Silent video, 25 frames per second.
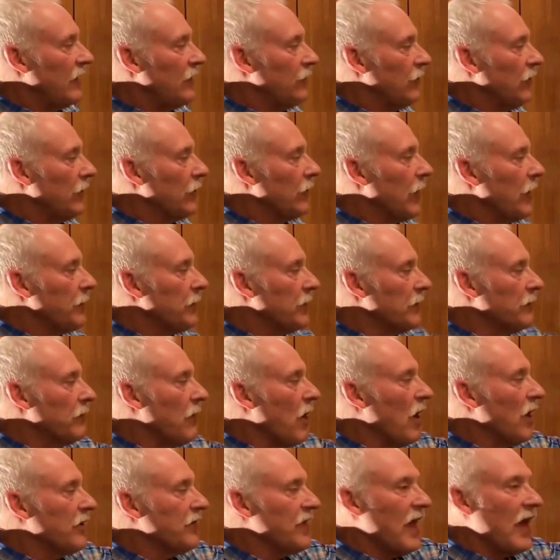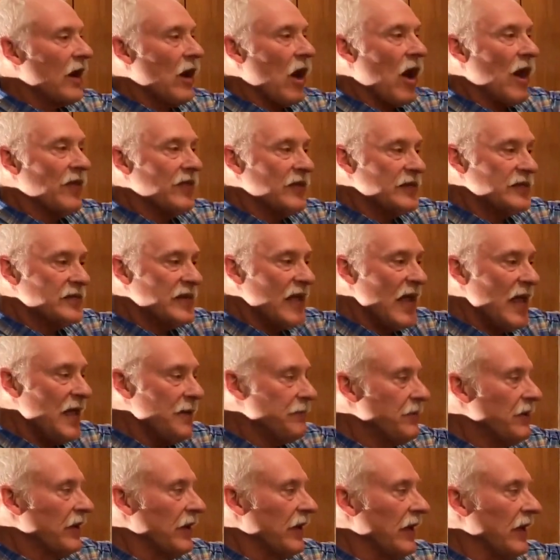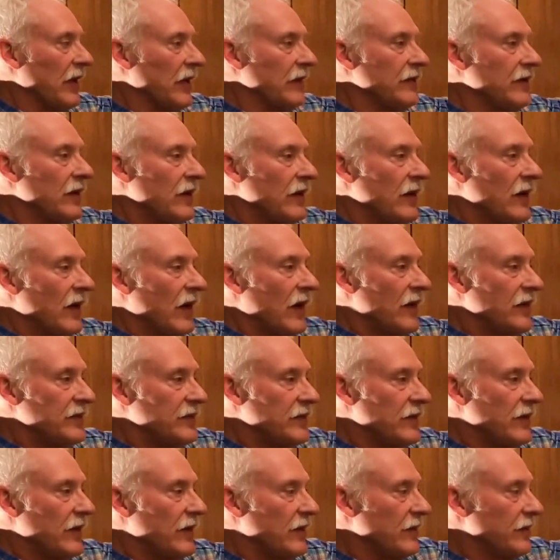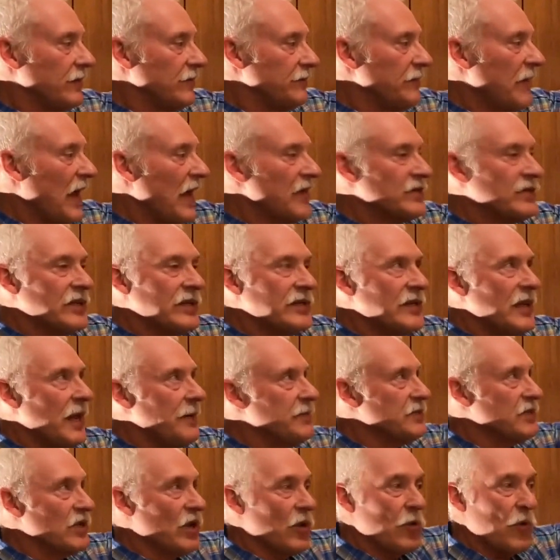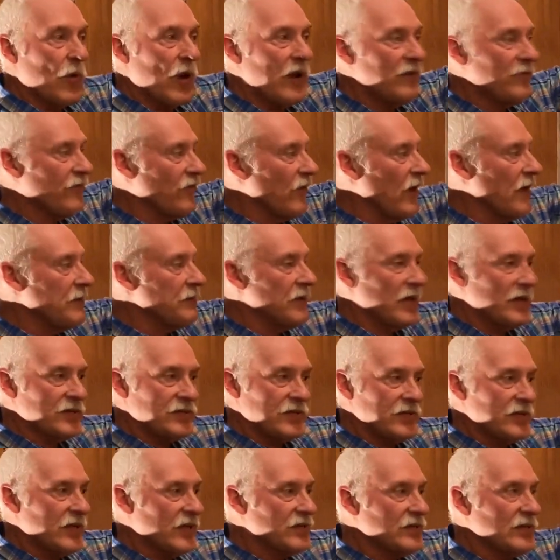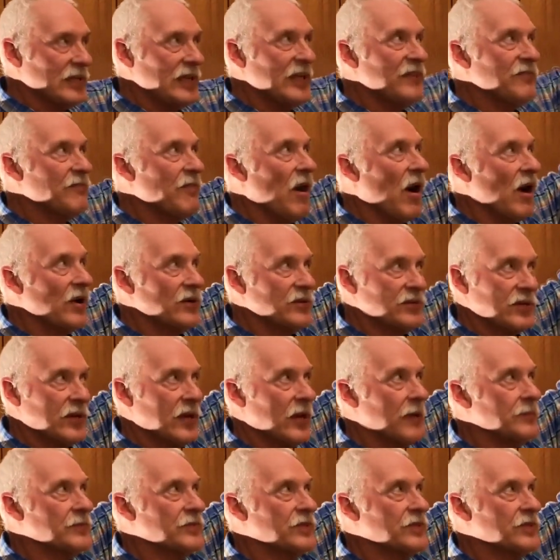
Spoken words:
we were able to mark that on the tape. Again, masking tape is a great friend because it doesn't leave marks, comes